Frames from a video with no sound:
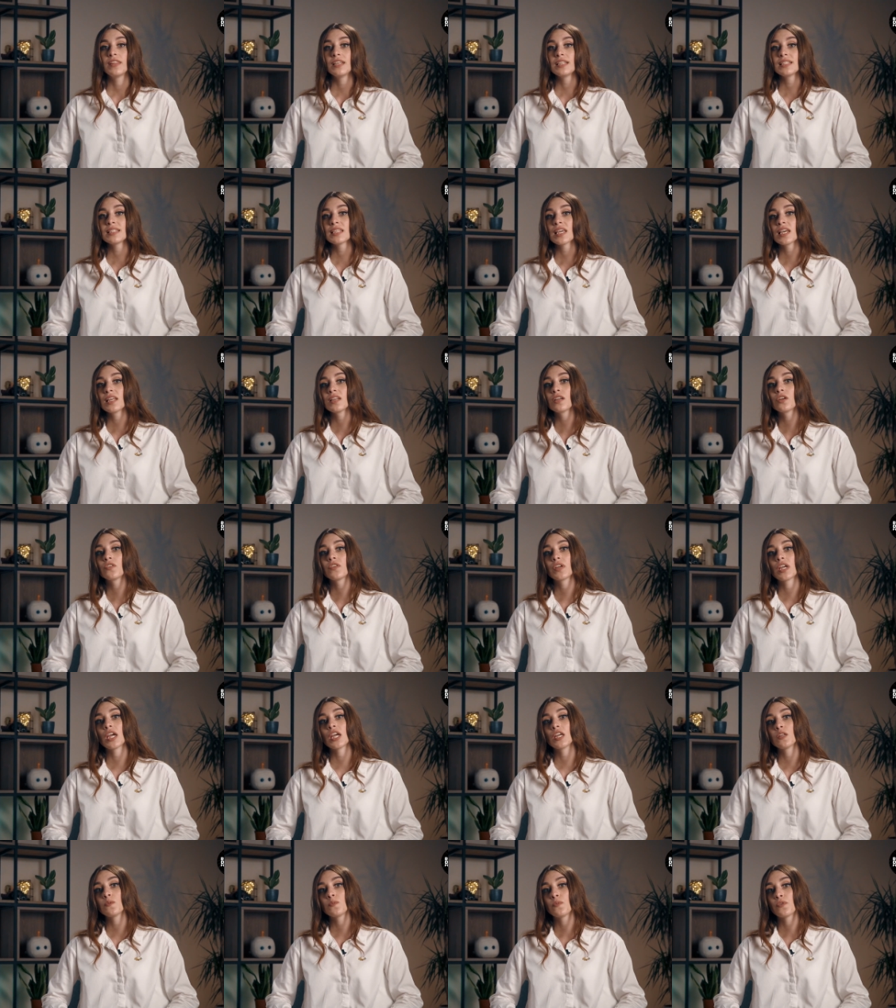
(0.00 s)
This can
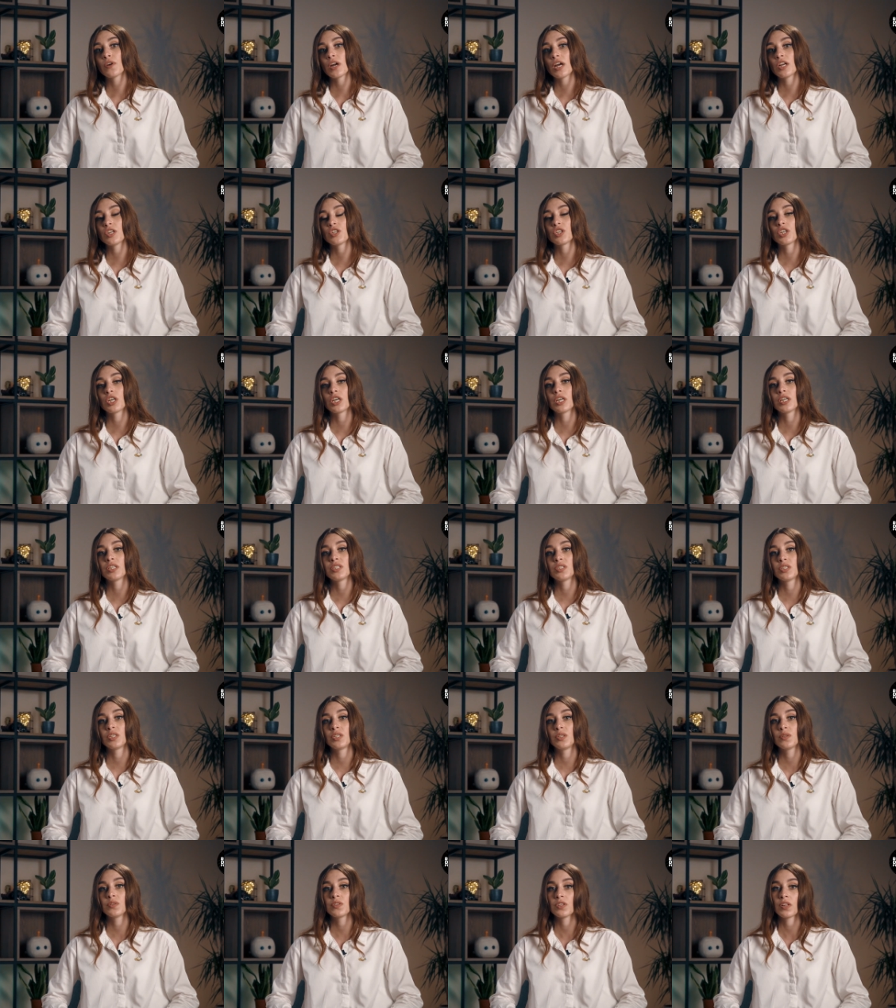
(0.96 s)
create pressure to
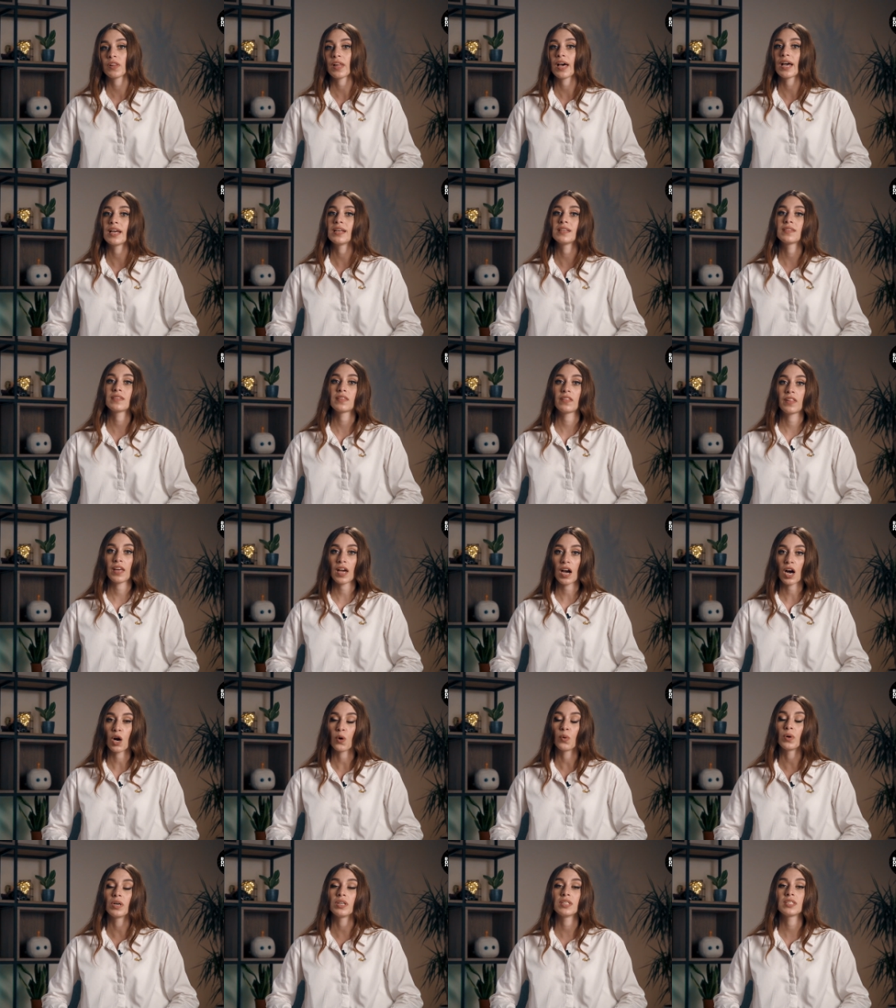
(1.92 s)
utilize the
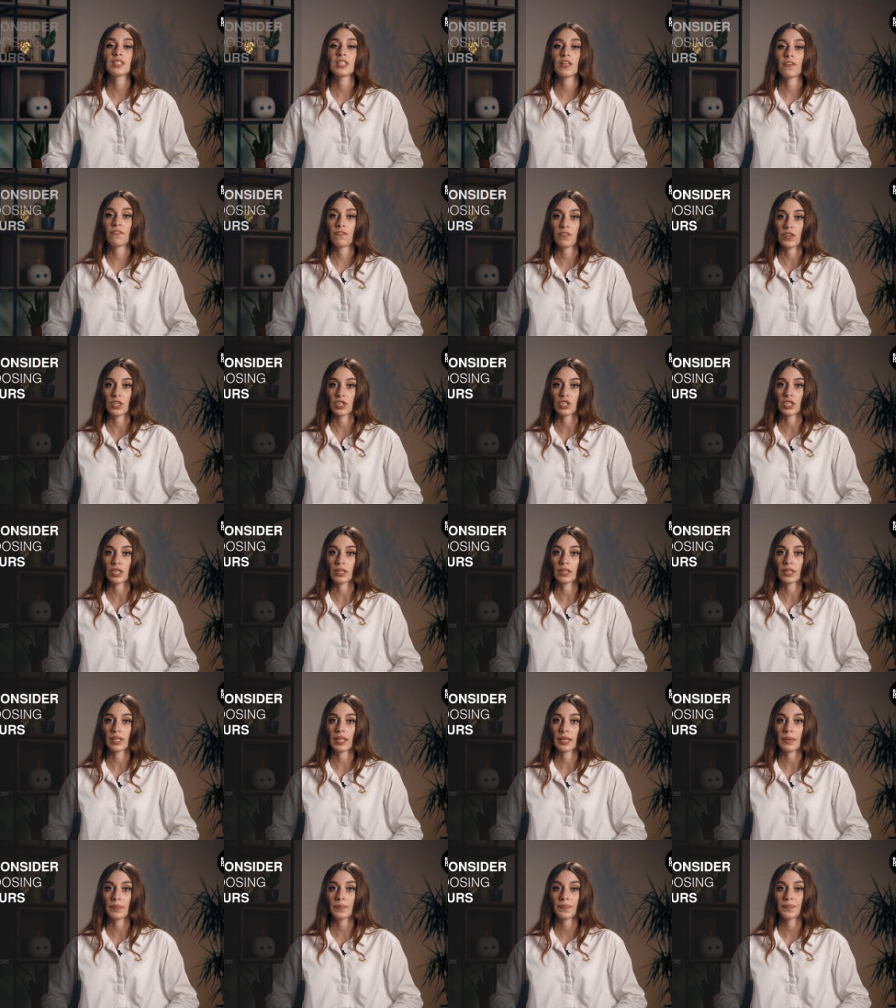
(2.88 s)
hours
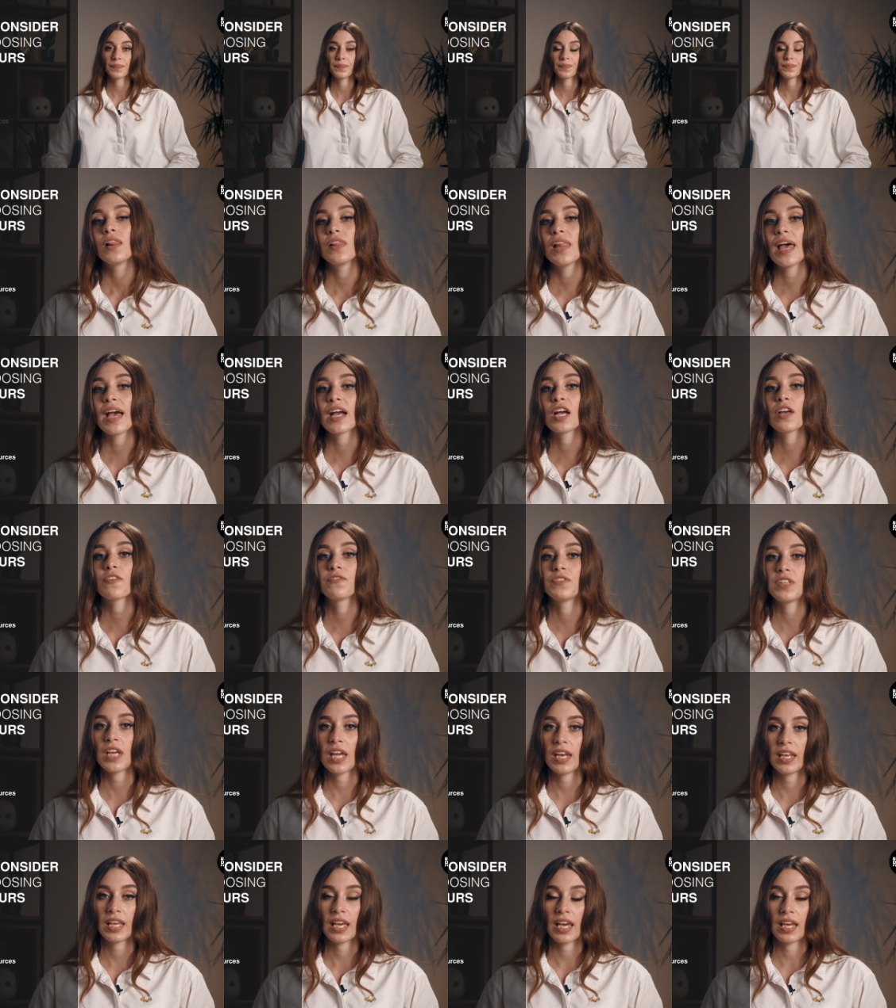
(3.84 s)
efficiently. Lack of
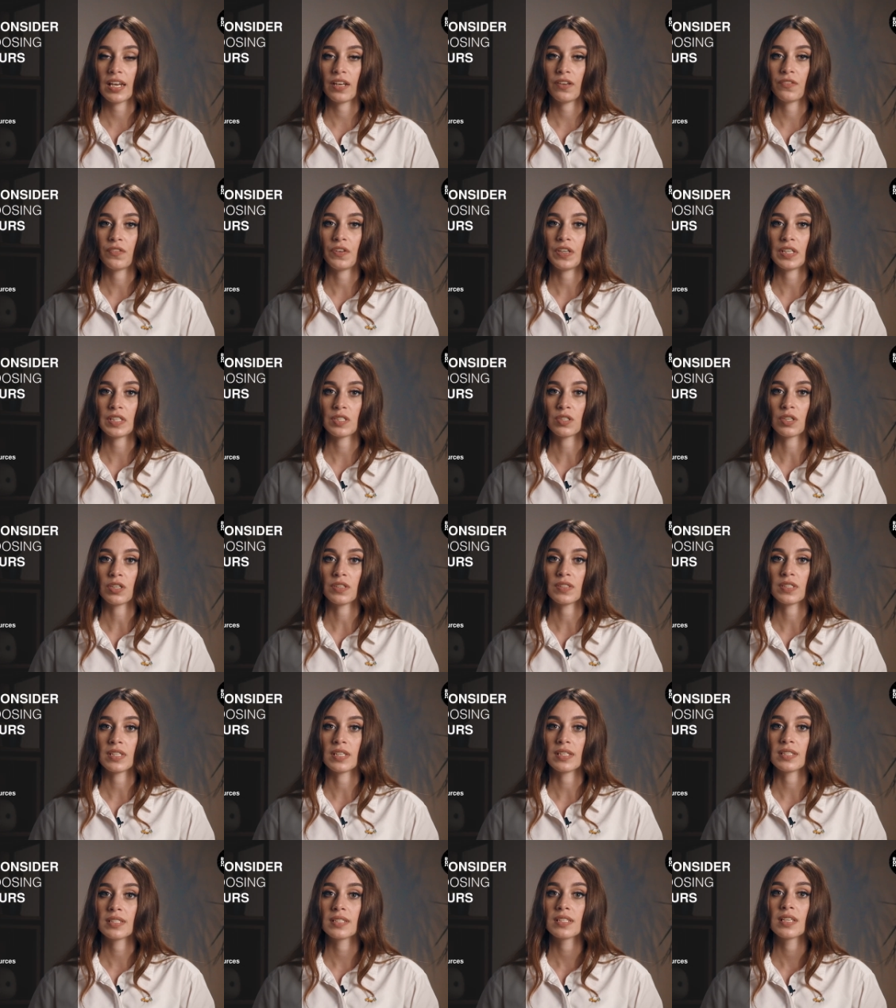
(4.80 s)
dedicated
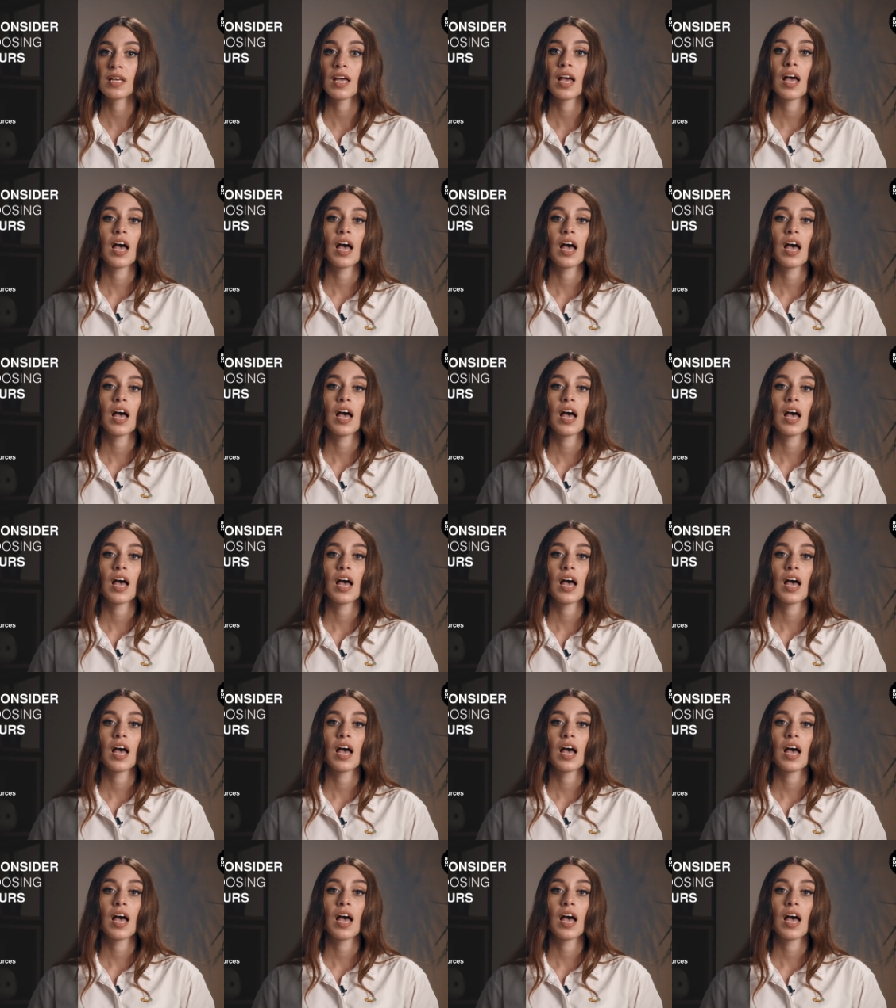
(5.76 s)
resources.